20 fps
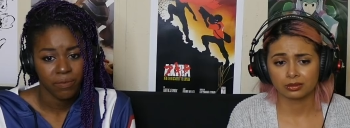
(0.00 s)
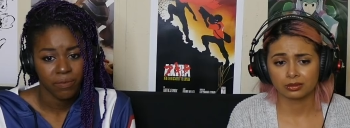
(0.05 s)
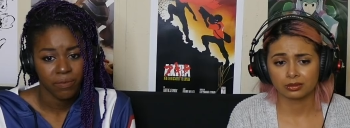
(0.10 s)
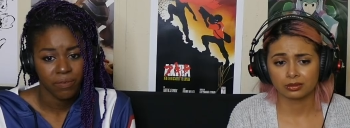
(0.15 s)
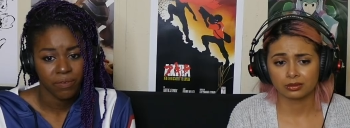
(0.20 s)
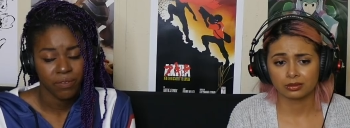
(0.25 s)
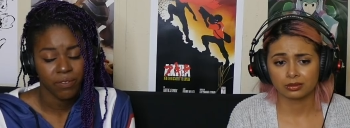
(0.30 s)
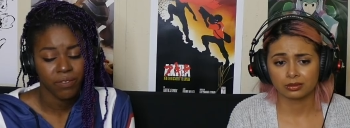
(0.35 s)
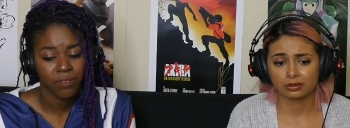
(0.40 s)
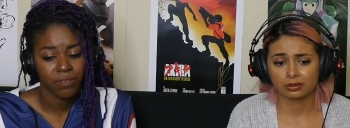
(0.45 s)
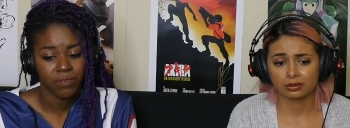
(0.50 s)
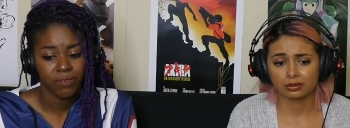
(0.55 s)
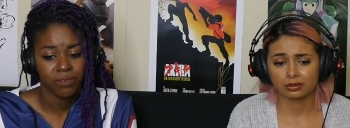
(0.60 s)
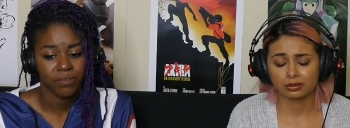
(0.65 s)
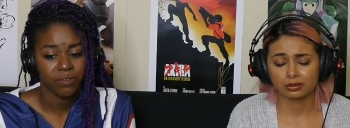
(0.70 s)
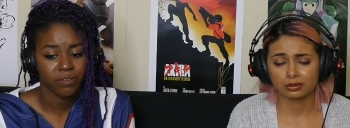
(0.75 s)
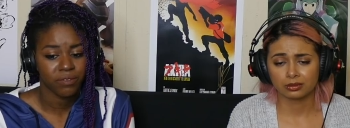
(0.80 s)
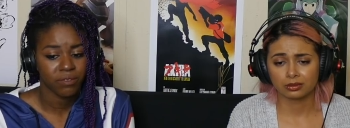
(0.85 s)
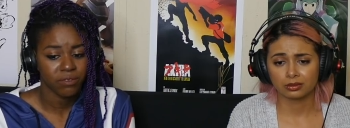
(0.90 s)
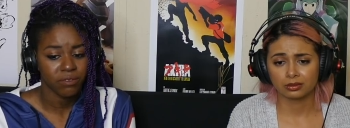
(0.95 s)

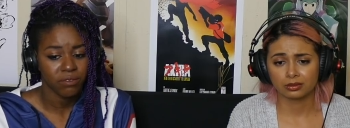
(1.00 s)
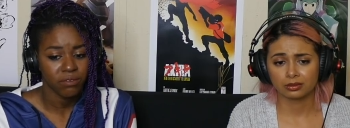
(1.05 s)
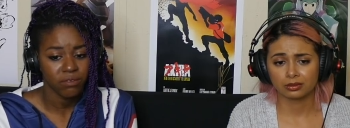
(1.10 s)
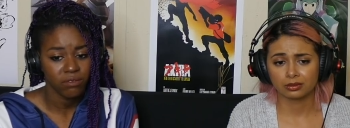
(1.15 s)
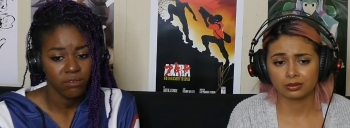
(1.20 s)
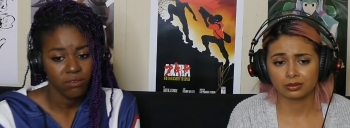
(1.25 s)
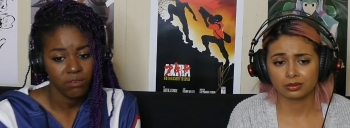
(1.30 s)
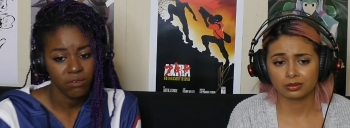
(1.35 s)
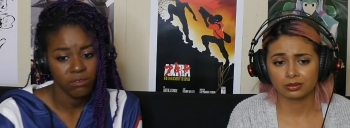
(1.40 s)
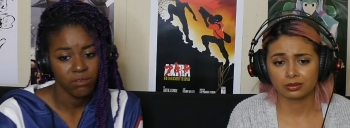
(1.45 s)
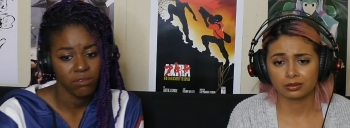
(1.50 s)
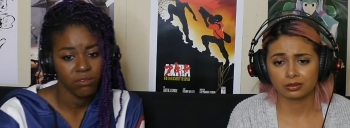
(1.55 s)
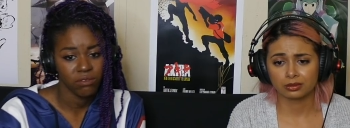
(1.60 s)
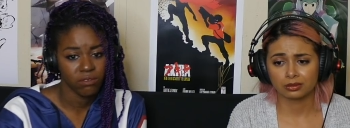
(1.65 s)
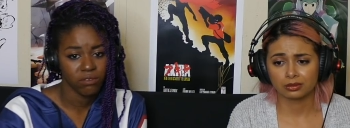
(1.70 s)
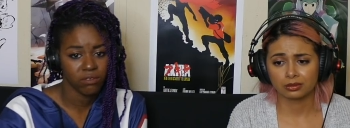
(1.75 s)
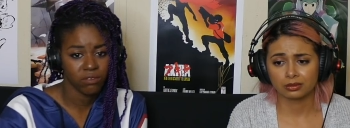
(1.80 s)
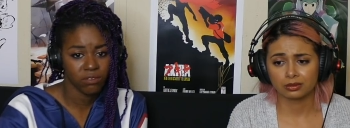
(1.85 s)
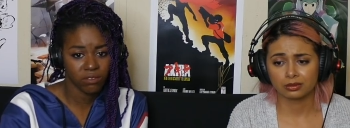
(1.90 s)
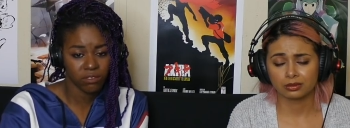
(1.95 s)

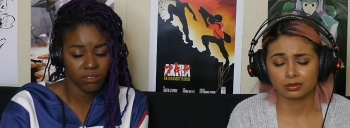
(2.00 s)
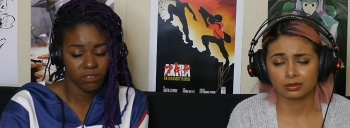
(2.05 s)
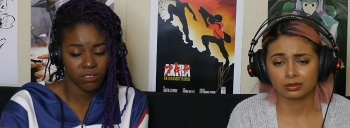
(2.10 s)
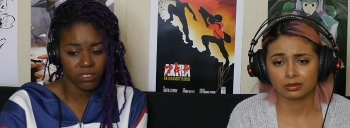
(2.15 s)
Nobody speaks.